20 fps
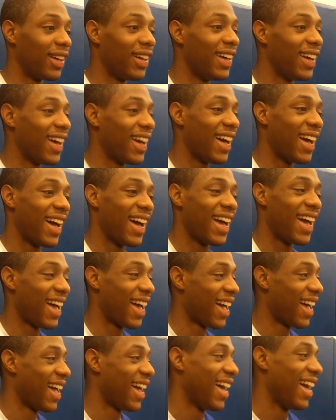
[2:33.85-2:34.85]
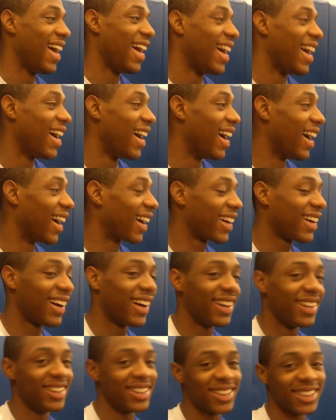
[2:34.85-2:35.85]
I
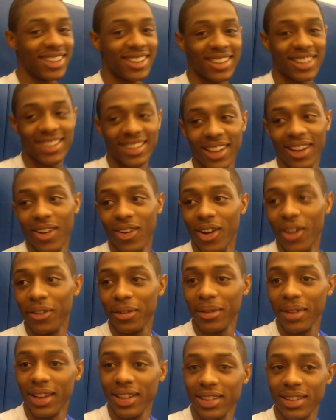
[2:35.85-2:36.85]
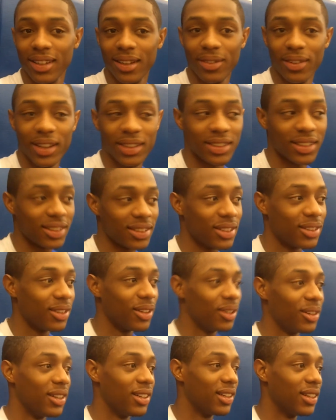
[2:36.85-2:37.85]
kind of just stay away from that stuff. I
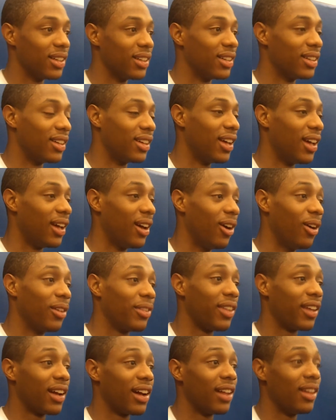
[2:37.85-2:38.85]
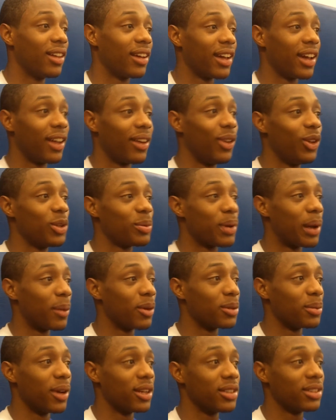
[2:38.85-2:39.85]
just, only thing I look at in
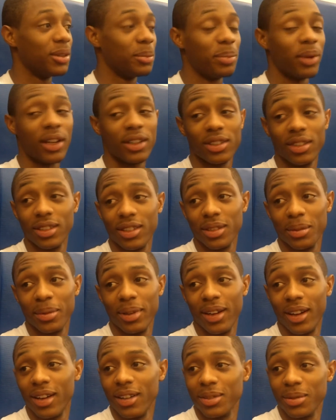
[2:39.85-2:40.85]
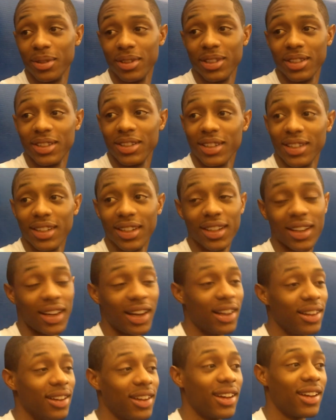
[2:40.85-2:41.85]
newspapers is basically pictures, to be honest with you.
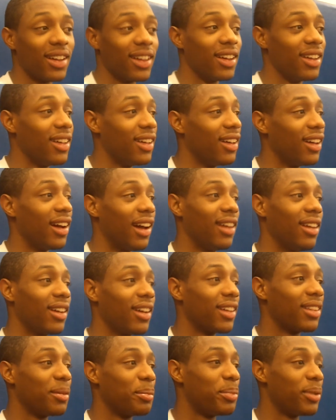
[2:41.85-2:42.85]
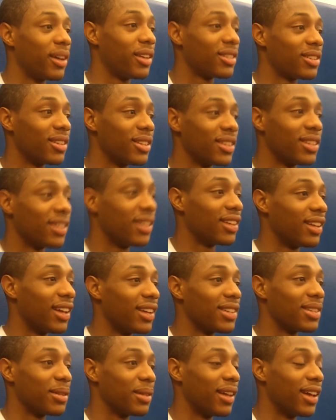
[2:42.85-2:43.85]
I look at the pictures and
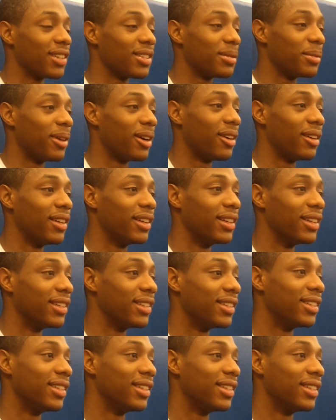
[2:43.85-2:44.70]
that's about it.